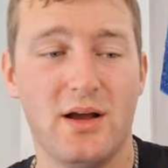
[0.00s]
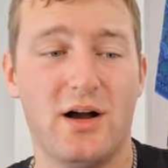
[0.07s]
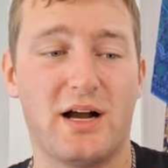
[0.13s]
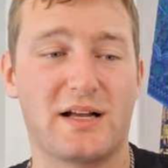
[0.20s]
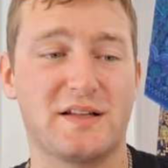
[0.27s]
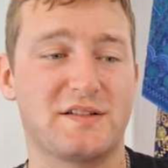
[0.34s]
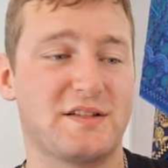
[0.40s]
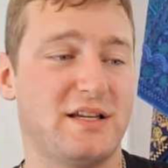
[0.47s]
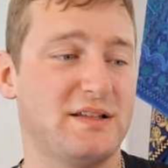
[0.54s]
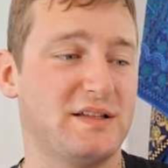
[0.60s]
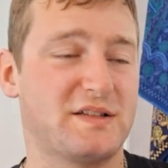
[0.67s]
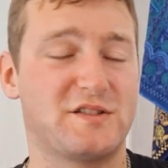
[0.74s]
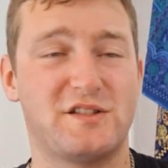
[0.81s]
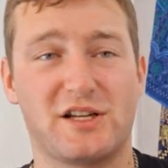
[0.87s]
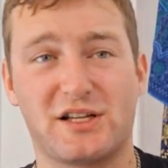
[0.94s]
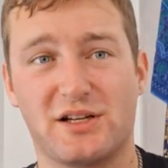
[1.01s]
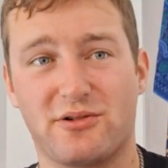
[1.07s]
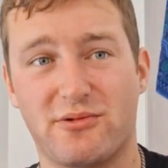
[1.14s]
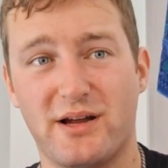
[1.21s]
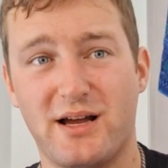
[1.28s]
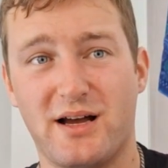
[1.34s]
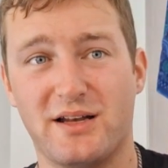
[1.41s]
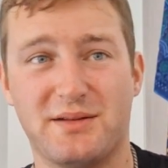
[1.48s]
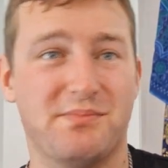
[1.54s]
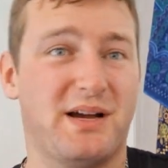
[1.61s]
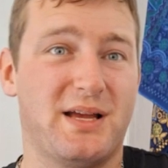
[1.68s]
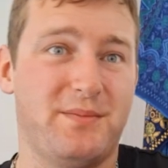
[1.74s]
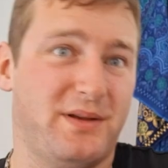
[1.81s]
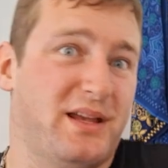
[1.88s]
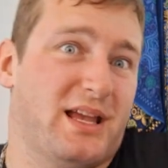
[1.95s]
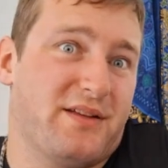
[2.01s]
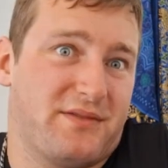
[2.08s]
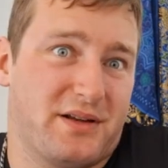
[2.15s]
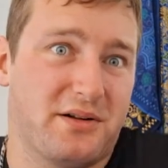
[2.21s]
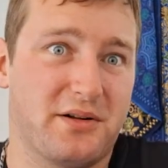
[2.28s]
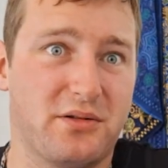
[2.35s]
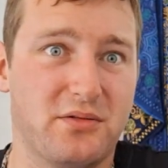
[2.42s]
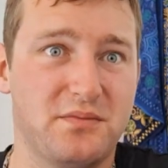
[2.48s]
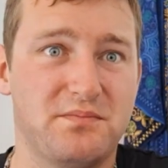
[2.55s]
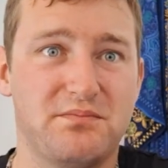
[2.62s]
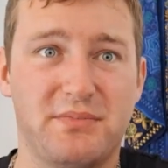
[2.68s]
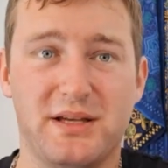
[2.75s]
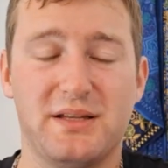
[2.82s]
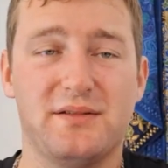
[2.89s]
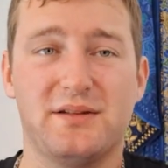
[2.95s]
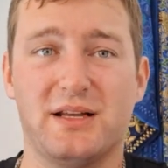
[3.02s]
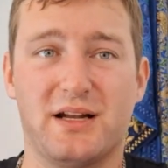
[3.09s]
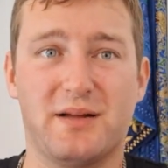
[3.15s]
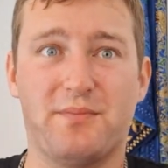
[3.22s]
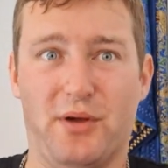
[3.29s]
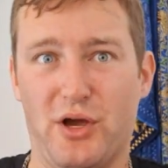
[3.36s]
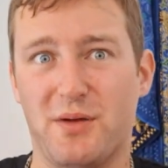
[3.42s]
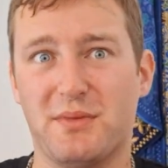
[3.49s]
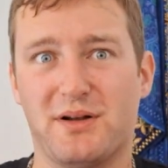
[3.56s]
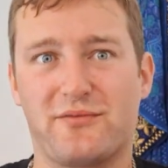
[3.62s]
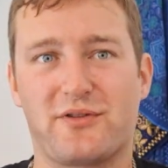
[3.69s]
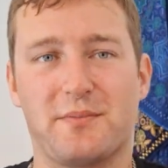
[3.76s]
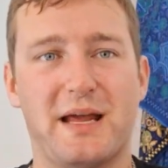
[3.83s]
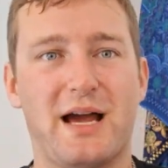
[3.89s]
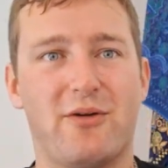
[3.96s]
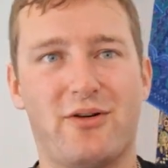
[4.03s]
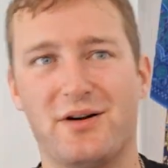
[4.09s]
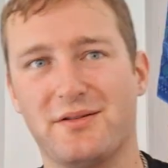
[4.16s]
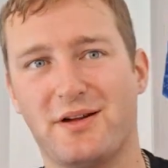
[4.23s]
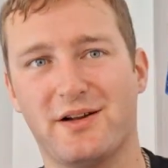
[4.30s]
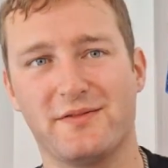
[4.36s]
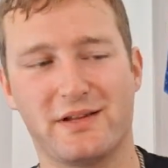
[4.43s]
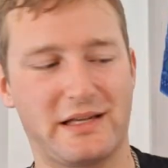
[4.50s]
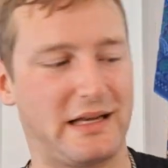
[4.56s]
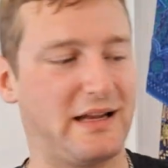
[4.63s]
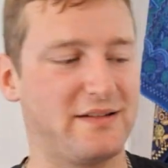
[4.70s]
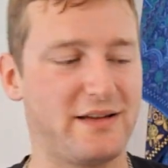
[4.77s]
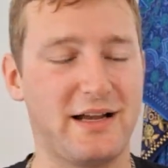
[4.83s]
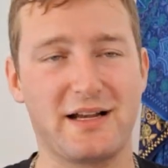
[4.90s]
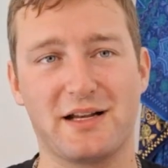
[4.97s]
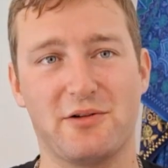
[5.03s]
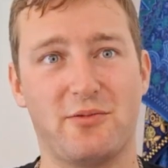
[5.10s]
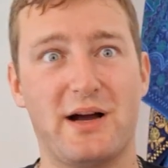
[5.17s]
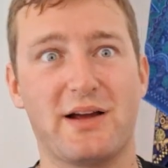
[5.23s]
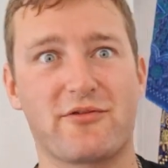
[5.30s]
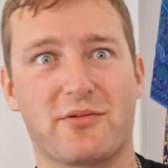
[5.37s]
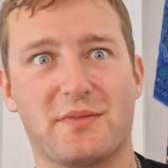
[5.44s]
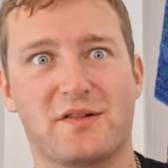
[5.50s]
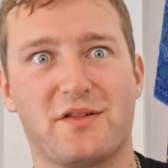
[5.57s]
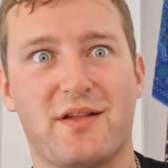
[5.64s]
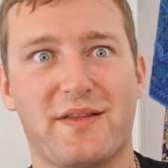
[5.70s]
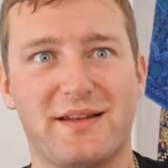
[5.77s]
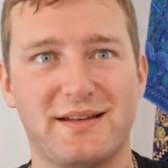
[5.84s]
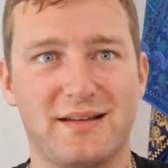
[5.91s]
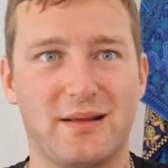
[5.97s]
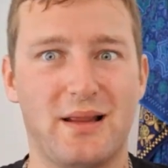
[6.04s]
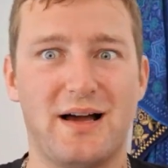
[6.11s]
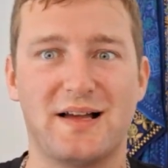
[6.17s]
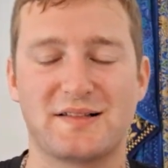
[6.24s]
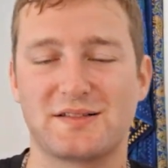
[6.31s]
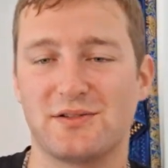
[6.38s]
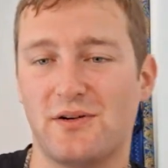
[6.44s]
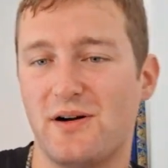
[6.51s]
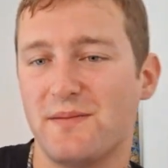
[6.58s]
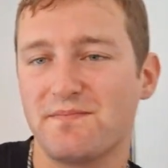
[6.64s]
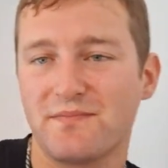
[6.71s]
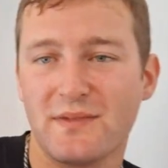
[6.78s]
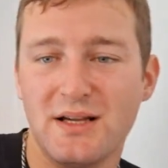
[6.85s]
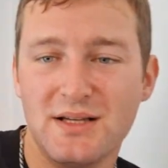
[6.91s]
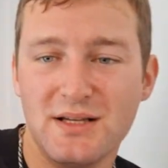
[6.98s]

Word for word: I can see this sticking around, maybe even it'll be, you know, permanent from now on. Hopefully they don't take it away from us like they did last time.